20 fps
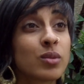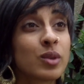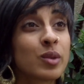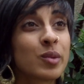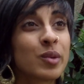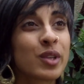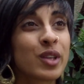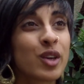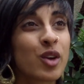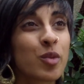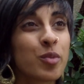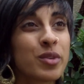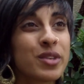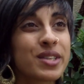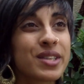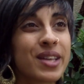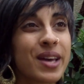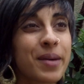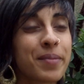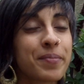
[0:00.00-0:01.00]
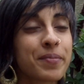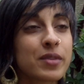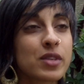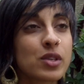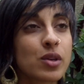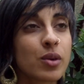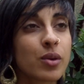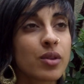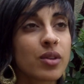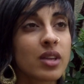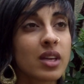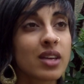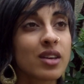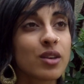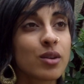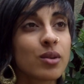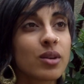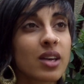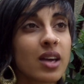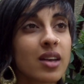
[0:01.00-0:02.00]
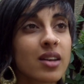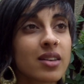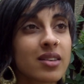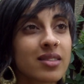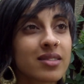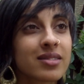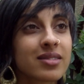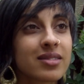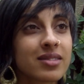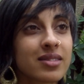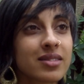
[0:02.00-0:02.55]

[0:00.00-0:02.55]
really open to that. So thank you again.